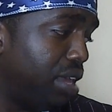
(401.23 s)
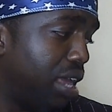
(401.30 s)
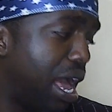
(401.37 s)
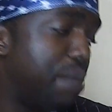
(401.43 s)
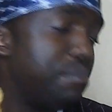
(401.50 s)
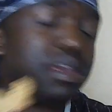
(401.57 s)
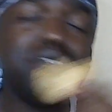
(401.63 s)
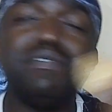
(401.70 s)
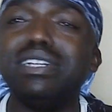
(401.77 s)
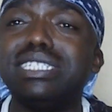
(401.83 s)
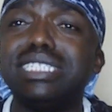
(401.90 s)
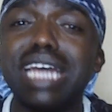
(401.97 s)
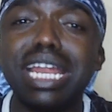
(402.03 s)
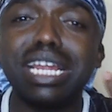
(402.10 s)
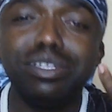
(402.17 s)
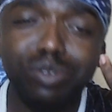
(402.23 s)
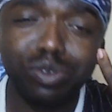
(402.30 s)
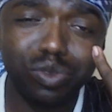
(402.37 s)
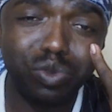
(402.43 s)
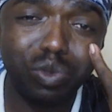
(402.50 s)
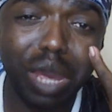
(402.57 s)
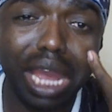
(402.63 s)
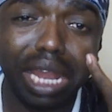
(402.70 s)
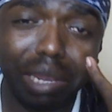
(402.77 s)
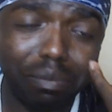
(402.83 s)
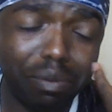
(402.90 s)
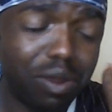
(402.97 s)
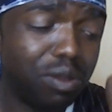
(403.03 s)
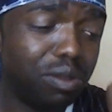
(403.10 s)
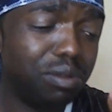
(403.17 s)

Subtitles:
I'm even starting to sweat, bro.